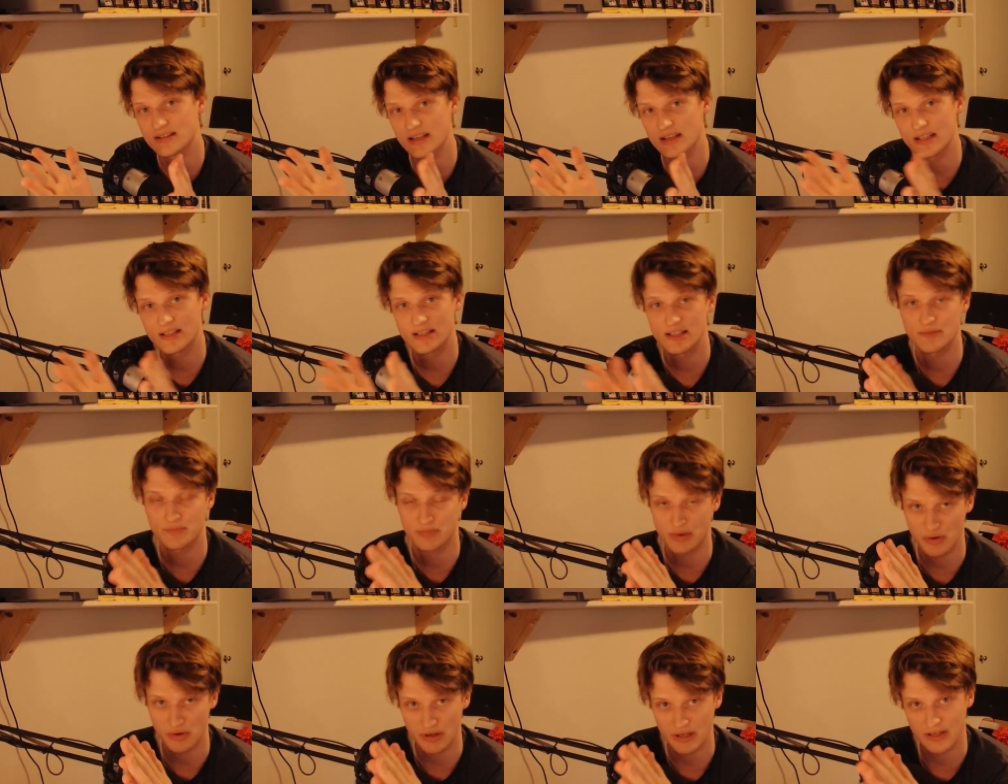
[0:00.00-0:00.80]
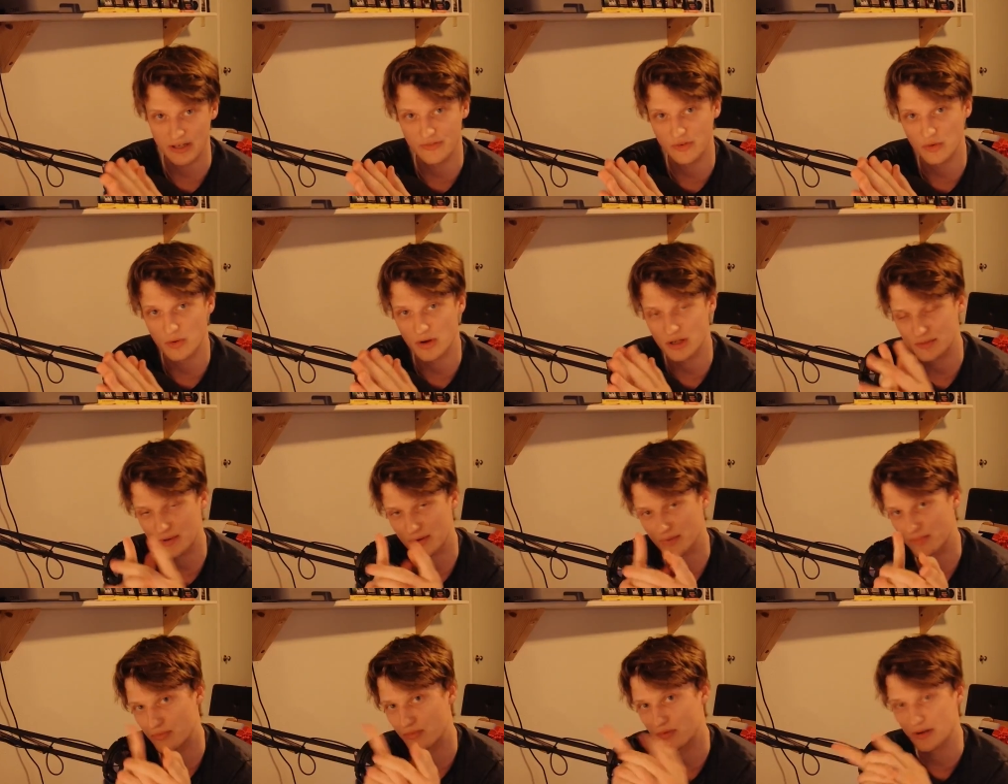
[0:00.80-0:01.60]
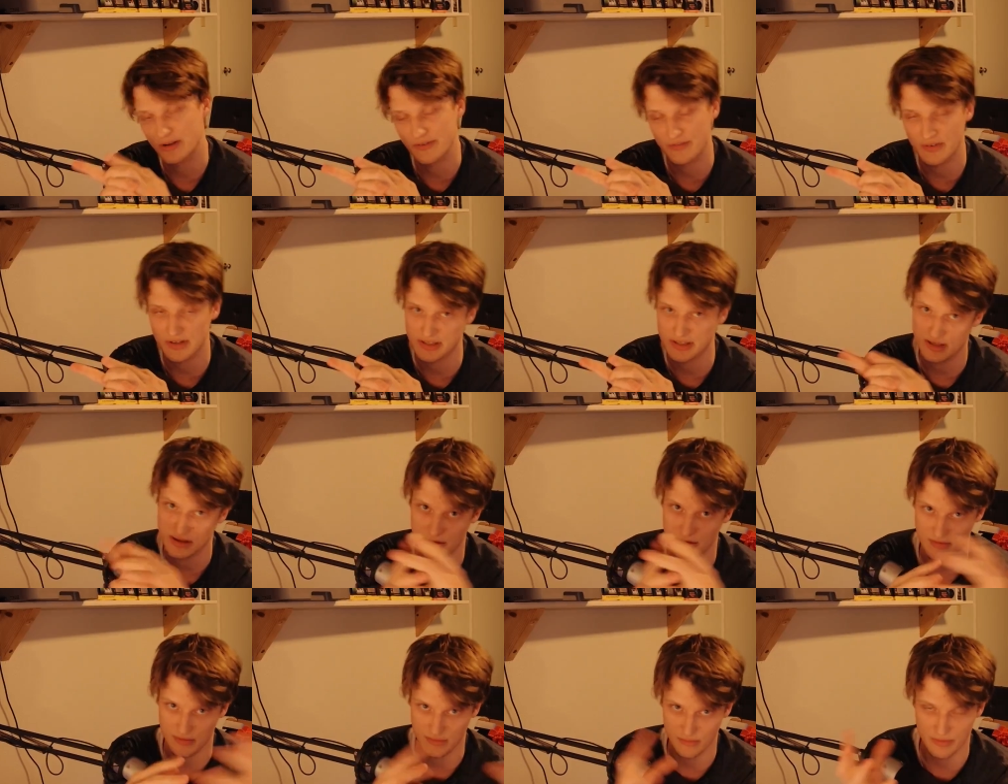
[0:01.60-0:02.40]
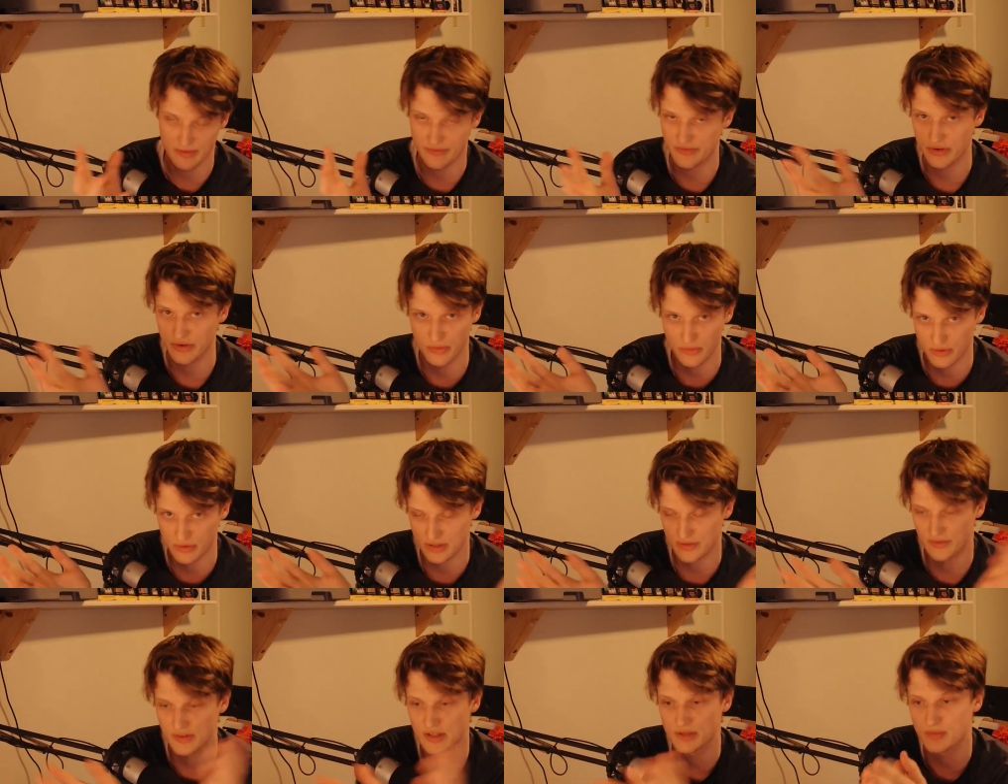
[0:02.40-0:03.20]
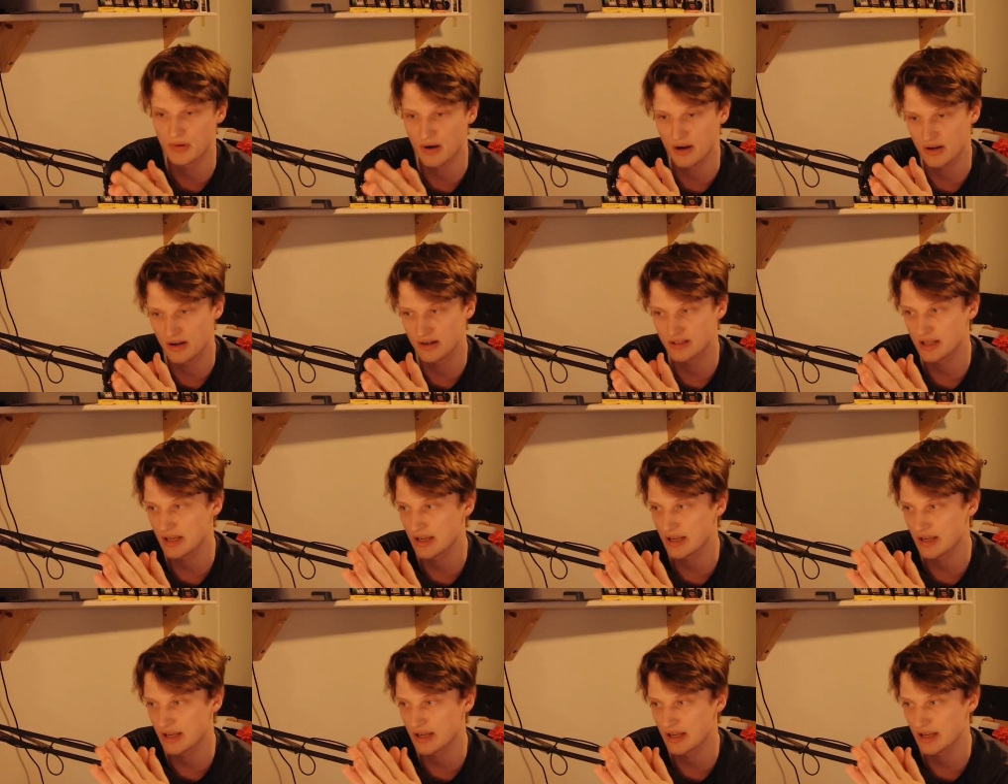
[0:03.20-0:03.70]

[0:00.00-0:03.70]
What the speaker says: it is broken if you watch my previous reviews of this product,